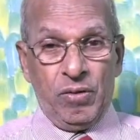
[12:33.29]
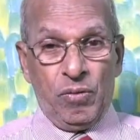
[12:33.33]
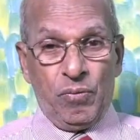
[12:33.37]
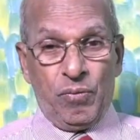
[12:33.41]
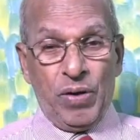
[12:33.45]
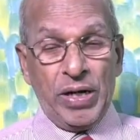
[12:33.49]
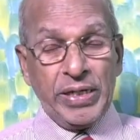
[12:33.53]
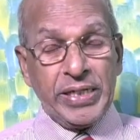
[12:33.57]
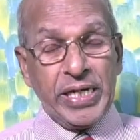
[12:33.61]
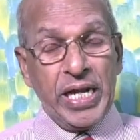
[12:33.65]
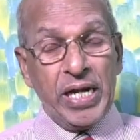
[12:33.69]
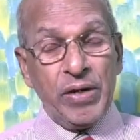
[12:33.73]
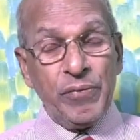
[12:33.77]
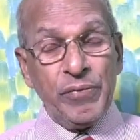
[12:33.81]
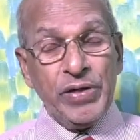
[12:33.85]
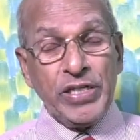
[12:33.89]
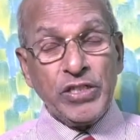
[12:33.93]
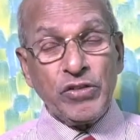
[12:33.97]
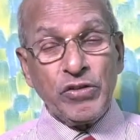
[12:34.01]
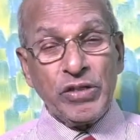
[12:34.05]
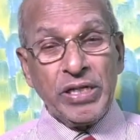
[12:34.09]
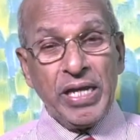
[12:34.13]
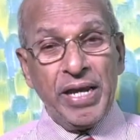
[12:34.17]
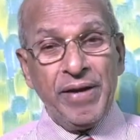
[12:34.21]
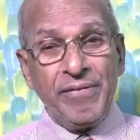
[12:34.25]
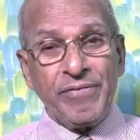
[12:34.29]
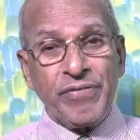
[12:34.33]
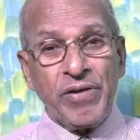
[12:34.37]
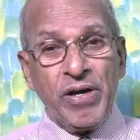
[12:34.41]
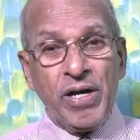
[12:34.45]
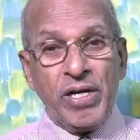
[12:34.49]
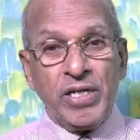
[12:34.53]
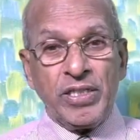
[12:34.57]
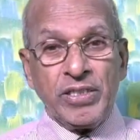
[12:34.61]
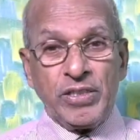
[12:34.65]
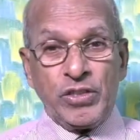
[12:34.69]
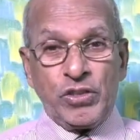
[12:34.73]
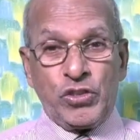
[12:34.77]
What are we to give?
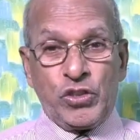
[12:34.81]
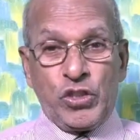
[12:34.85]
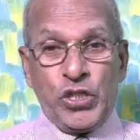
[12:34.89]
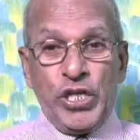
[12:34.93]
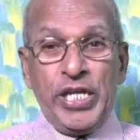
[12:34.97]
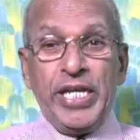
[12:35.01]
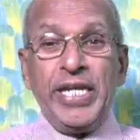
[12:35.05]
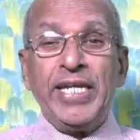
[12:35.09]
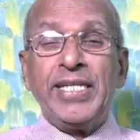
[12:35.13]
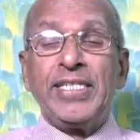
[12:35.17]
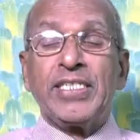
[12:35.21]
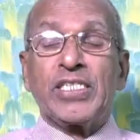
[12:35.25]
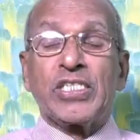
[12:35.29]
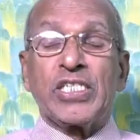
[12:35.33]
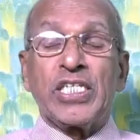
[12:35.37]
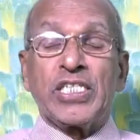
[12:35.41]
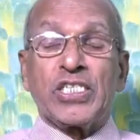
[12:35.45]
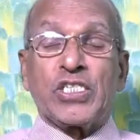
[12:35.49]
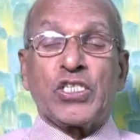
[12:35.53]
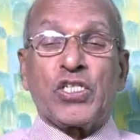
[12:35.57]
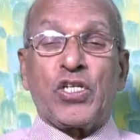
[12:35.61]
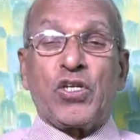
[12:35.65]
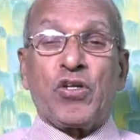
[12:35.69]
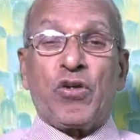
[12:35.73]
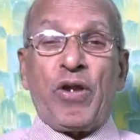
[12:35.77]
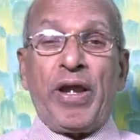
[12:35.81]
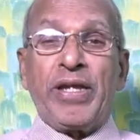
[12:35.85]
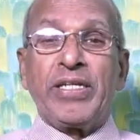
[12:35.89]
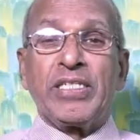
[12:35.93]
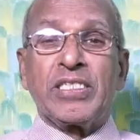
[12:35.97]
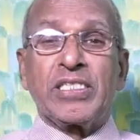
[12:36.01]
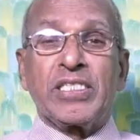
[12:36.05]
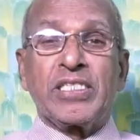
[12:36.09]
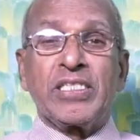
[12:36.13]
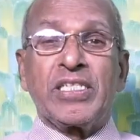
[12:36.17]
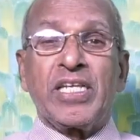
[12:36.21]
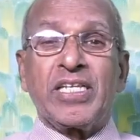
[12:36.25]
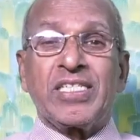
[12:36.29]
Jesus
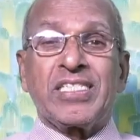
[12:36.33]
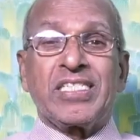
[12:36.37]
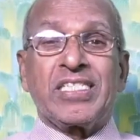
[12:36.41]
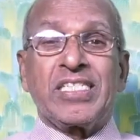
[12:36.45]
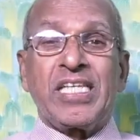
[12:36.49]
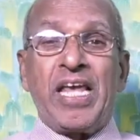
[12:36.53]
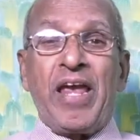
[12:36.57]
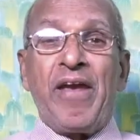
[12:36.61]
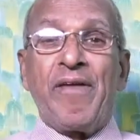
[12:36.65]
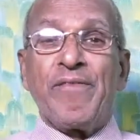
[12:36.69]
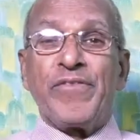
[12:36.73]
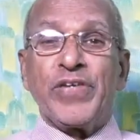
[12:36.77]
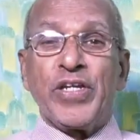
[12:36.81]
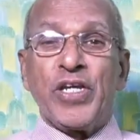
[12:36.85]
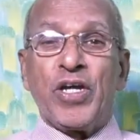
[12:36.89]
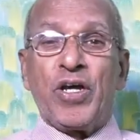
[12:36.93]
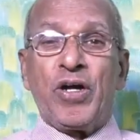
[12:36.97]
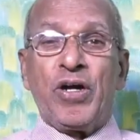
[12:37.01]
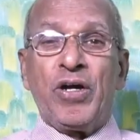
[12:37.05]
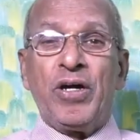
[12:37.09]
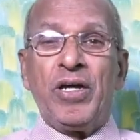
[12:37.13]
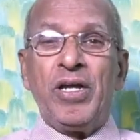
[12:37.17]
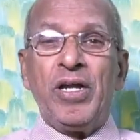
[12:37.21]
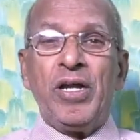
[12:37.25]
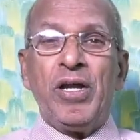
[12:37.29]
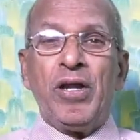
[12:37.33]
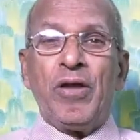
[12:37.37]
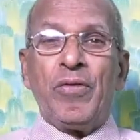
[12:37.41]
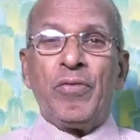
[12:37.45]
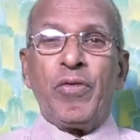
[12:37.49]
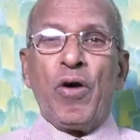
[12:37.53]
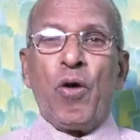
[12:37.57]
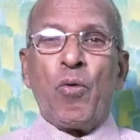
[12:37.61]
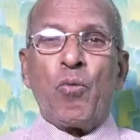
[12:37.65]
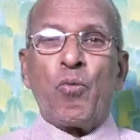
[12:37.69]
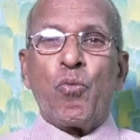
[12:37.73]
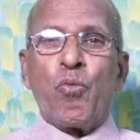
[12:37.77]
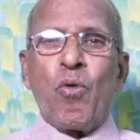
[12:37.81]
Christ, the Savior,
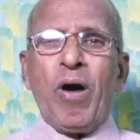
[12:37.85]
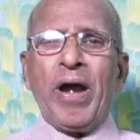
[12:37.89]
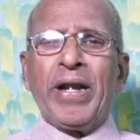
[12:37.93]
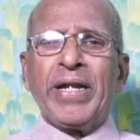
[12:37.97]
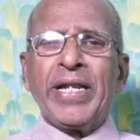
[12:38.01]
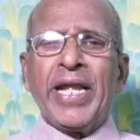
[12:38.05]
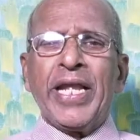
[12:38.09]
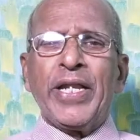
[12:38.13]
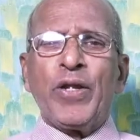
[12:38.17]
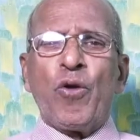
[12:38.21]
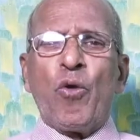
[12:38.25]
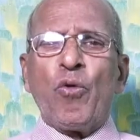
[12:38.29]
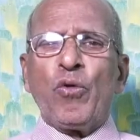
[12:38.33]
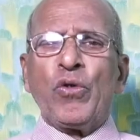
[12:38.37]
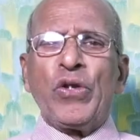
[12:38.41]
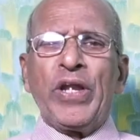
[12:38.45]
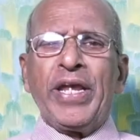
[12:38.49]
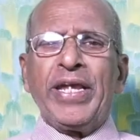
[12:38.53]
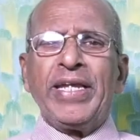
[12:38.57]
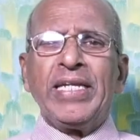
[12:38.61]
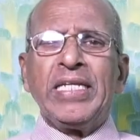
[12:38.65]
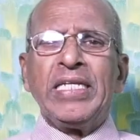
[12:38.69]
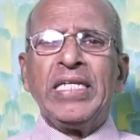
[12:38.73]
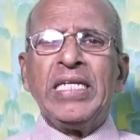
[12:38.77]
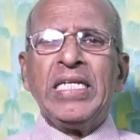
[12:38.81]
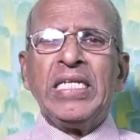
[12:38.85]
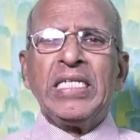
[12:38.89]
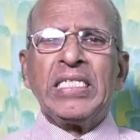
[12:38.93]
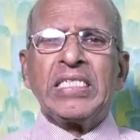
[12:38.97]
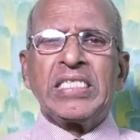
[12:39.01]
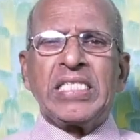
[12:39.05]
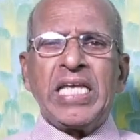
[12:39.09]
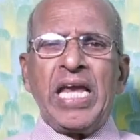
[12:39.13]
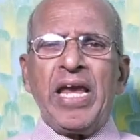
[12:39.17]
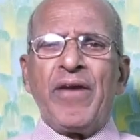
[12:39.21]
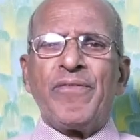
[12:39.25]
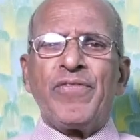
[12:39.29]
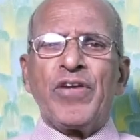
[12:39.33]
the one and only
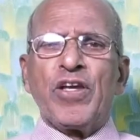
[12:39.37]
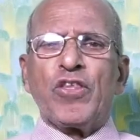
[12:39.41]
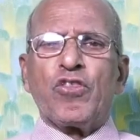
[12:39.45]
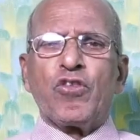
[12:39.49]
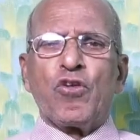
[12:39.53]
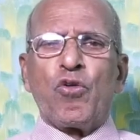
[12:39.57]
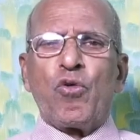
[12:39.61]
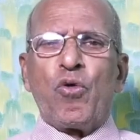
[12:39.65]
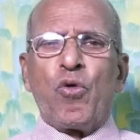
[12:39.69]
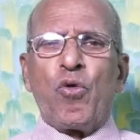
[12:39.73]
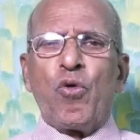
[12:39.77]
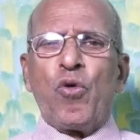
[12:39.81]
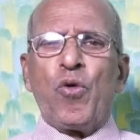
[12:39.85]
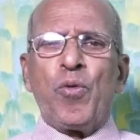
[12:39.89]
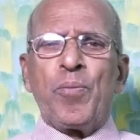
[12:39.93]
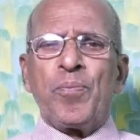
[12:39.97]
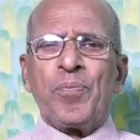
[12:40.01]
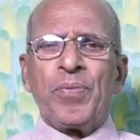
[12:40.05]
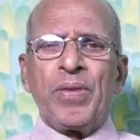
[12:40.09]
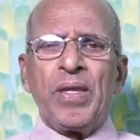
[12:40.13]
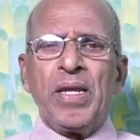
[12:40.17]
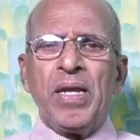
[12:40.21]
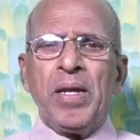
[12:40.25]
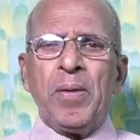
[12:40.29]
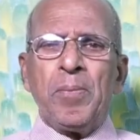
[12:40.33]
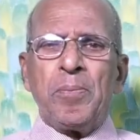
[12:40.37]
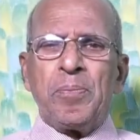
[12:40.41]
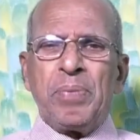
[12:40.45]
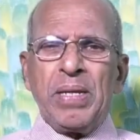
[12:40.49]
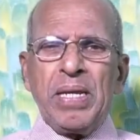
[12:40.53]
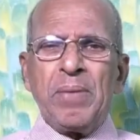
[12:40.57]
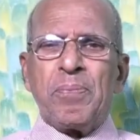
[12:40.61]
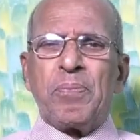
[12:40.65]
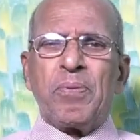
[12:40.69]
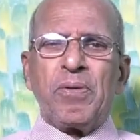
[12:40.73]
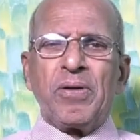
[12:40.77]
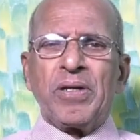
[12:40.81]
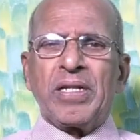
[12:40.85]
Savior through whom
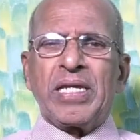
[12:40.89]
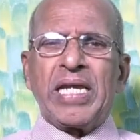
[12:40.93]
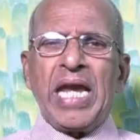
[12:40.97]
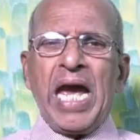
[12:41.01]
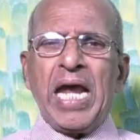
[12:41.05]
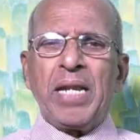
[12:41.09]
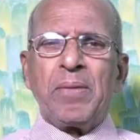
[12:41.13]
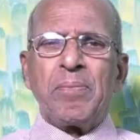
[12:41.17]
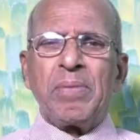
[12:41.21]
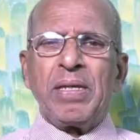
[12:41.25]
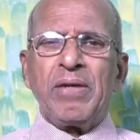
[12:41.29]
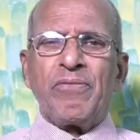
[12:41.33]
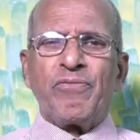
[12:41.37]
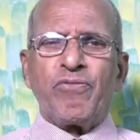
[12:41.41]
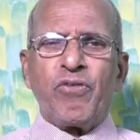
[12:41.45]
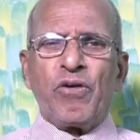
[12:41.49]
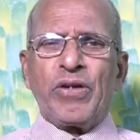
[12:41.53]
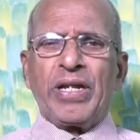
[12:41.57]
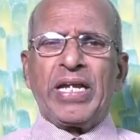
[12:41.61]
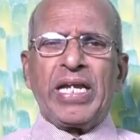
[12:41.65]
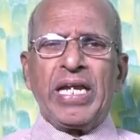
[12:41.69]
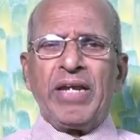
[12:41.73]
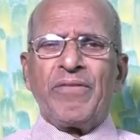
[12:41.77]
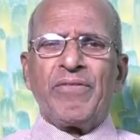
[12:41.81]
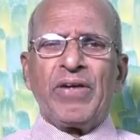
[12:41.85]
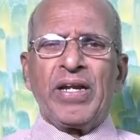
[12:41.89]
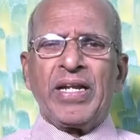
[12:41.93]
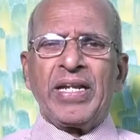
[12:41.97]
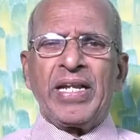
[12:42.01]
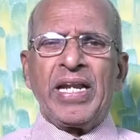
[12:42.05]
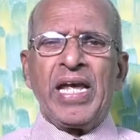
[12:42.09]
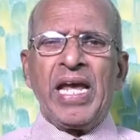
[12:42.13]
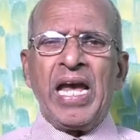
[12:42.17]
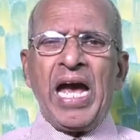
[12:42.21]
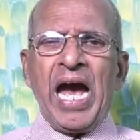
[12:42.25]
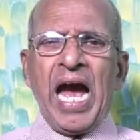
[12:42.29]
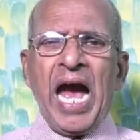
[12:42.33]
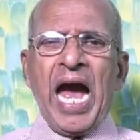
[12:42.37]
people can be
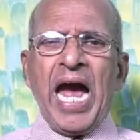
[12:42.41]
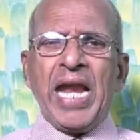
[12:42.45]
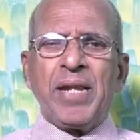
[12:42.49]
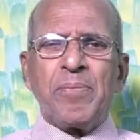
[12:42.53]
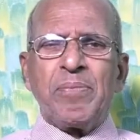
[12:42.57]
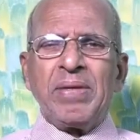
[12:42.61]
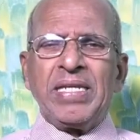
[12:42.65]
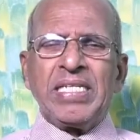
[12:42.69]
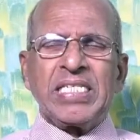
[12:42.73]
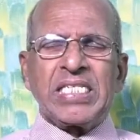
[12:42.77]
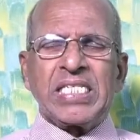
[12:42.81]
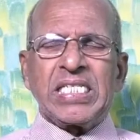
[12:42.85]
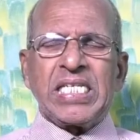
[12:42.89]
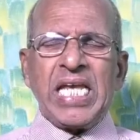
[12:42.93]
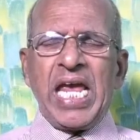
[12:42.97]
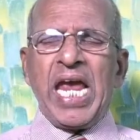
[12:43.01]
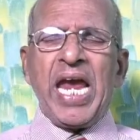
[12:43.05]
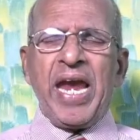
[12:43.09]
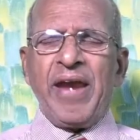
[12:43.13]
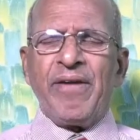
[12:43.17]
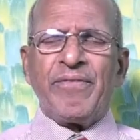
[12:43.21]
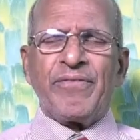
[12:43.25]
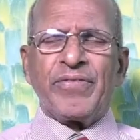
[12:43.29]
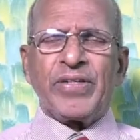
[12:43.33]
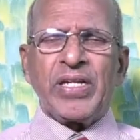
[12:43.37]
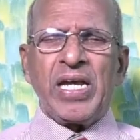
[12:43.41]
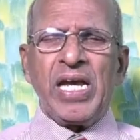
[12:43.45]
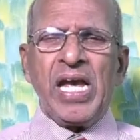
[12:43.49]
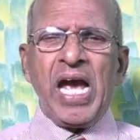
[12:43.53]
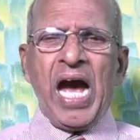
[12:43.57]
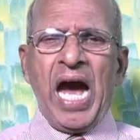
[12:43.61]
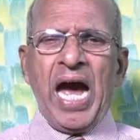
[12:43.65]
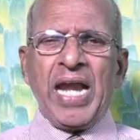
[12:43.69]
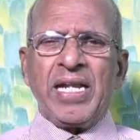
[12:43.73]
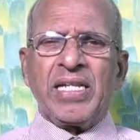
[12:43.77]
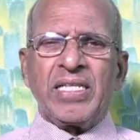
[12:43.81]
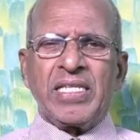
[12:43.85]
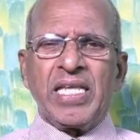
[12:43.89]
forgiven and be saved
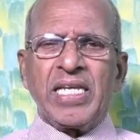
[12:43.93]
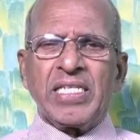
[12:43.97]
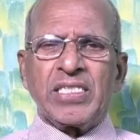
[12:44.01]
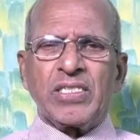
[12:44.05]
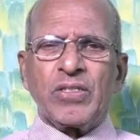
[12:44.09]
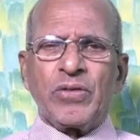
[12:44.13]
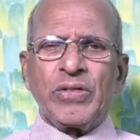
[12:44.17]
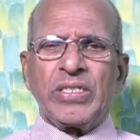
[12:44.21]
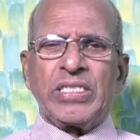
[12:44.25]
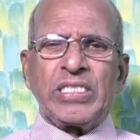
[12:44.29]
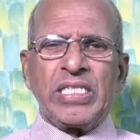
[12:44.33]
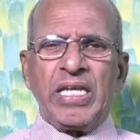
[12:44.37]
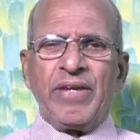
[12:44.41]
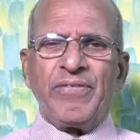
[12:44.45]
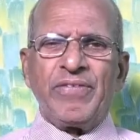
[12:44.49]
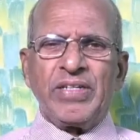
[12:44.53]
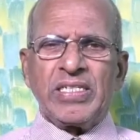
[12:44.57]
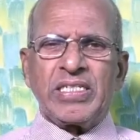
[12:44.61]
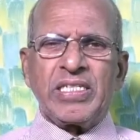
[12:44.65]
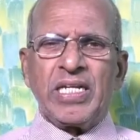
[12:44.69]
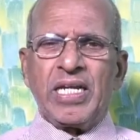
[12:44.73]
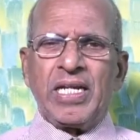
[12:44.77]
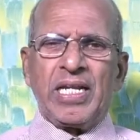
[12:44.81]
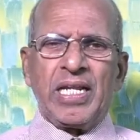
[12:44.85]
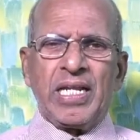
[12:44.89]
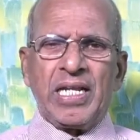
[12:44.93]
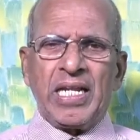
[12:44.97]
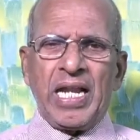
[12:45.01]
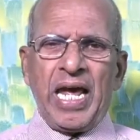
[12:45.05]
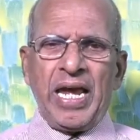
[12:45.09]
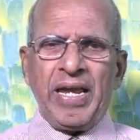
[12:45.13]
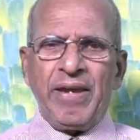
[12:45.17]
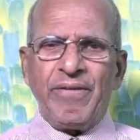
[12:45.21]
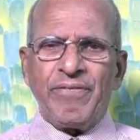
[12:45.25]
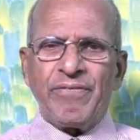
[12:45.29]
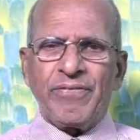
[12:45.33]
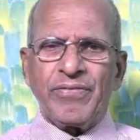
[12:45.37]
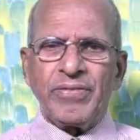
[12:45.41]
and thus receive eternal
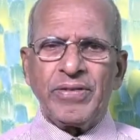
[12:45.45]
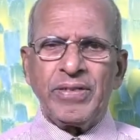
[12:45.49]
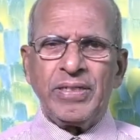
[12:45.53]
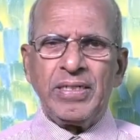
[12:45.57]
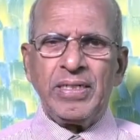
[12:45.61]
life.